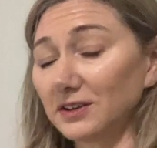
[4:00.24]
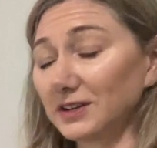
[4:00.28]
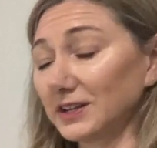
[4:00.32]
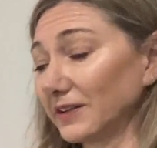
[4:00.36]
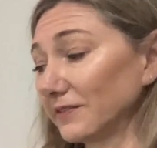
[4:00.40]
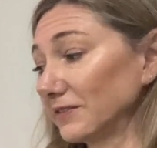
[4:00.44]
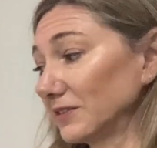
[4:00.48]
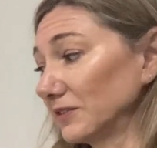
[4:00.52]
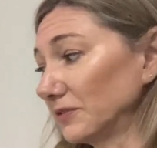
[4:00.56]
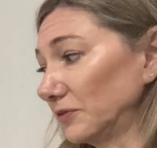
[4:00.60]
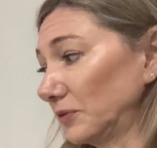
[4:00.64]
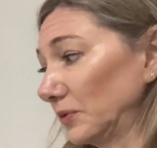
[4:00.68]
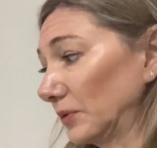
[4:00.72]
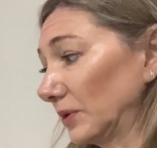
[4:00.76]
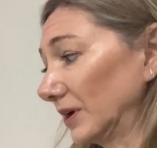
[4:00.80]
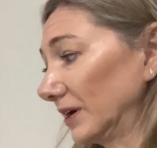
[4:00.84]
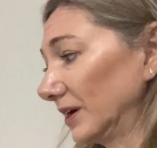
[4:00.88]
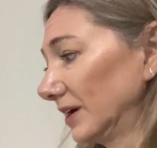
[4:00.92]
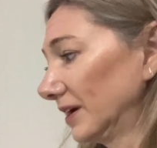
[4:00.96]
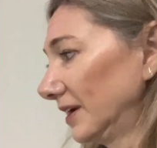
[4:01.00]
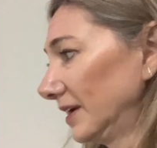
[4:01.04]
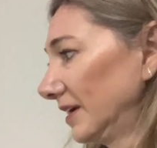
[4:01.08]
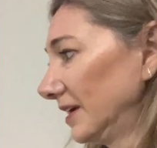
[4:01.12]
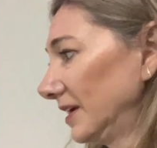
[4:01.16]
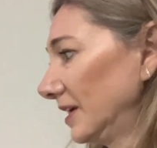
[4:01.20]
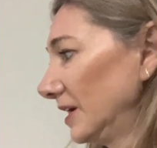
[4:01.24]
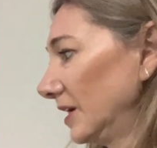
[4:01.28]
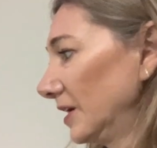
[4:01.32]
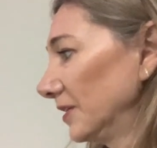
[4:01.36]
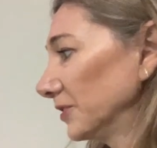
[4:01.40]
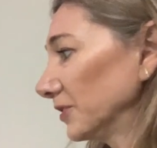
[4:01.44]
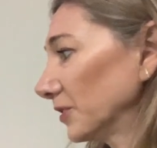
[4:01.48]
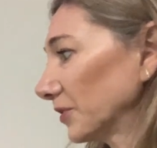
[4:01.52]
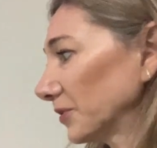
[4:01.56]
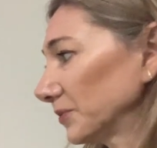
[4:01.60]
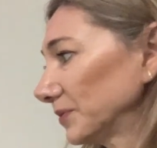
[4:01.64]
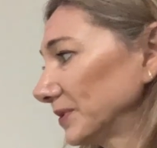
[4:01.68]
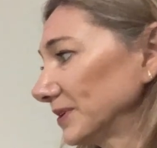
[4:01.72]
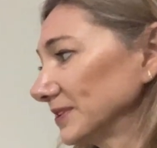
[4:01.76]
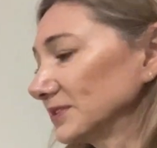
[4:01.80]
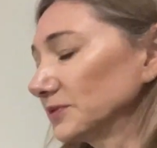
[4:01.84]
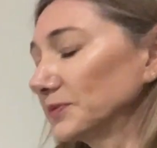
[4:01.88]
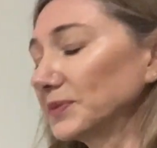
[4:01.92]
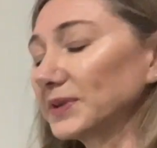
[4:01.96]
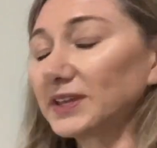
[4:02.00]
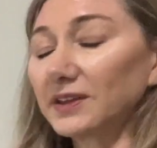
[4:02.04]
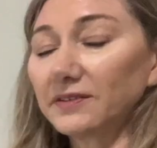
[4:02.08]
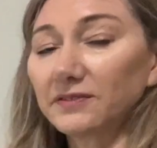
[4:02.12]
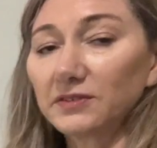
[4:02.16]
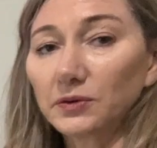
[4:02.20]
give it a 4. Now, the reason we
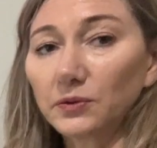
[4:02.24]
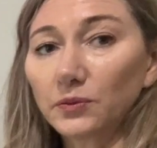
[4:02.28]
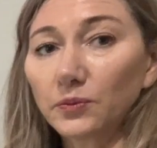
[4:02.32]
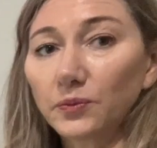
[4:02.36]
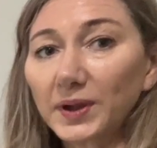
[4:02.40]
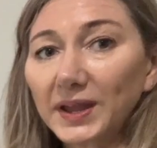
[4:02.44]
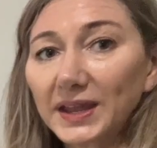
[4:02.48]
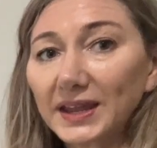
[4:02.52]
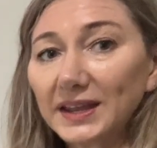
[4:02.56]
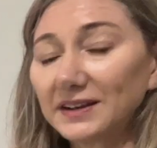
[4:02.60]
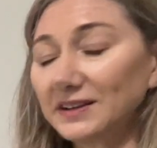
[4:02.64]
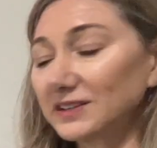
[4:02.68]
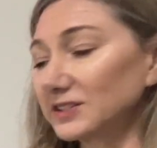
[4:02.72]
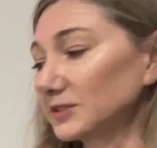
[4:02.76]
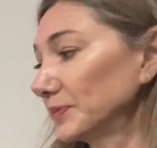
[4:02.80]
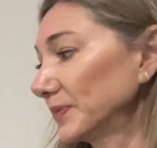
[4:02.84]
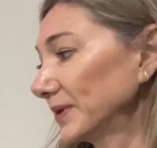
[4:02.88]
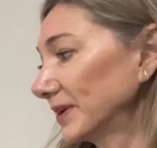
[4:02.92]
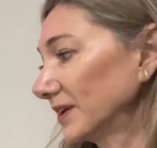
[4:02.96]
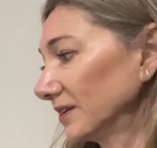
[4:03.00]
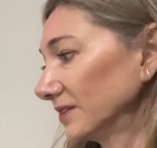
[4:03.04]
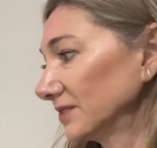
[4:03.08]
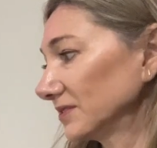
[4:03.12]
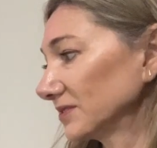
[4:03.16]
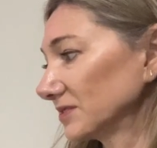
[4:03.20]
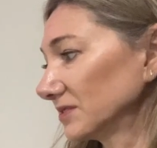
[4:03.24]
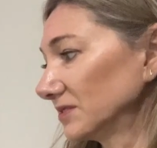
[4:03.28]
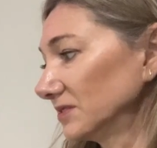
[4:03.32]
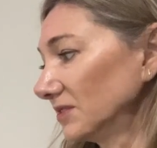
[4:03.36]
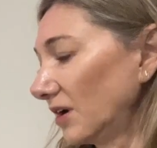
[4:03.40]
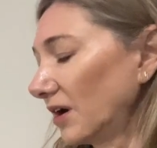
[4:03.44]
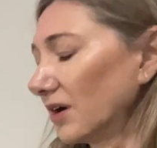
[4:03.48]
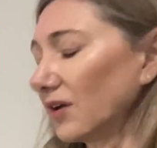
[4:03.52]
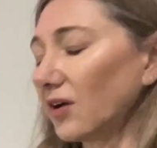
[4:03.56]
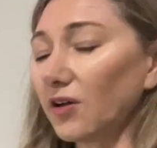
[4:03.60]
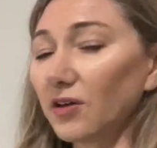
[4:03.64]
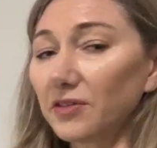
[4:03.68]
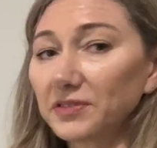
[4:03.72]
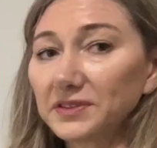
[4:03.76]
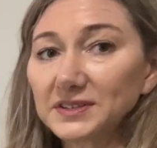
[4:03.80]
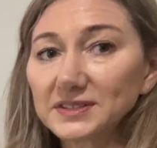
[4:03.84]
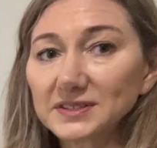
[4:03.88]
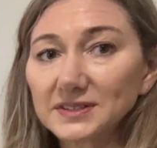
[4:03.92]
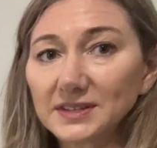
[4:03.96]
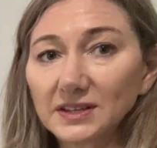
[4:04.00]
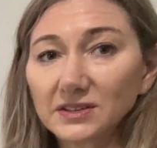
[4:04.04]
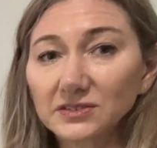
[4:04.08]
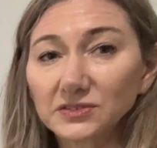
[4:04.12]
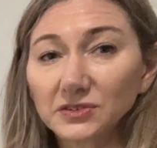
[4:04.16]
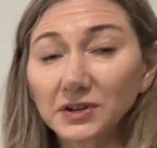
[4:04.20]
give it a weight is because not all these
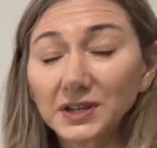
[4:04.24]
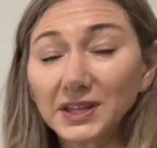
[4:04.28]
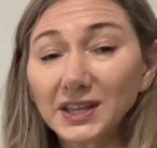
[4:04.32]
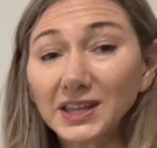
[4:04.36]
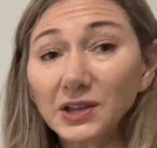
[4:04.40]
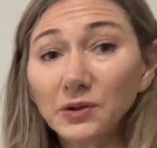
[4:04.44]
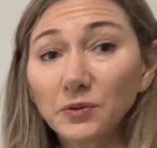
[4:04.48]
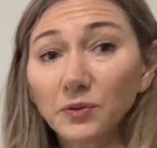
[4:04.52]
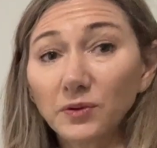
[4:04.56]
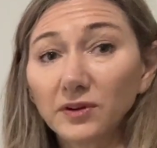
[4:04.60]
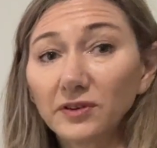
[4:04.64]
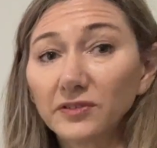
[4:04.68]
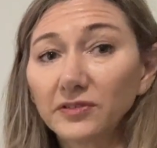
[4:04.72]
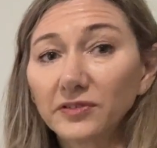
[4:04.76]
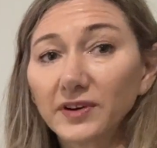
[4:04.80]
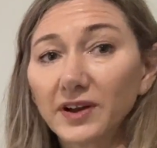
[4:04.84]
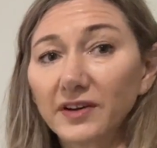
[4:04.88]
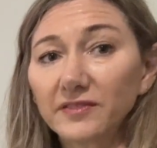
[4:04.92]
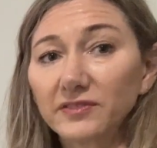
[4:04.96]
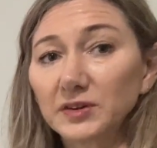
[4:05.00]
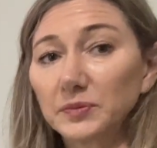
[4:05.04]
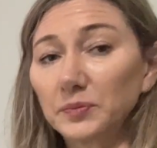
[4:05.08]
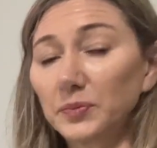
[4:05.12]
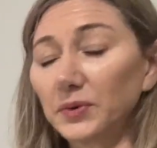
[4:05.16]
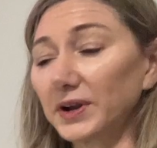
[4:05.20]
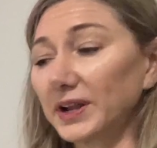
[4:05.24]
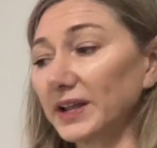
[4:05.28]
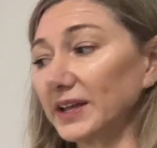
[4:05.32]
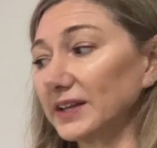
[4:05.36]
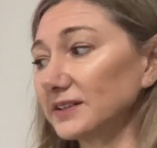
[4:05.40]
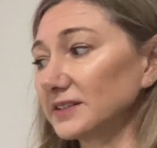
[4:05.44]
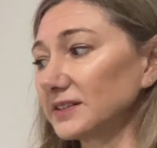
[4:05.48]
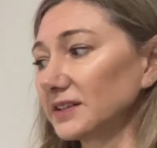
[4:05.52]
things are equal for every brand.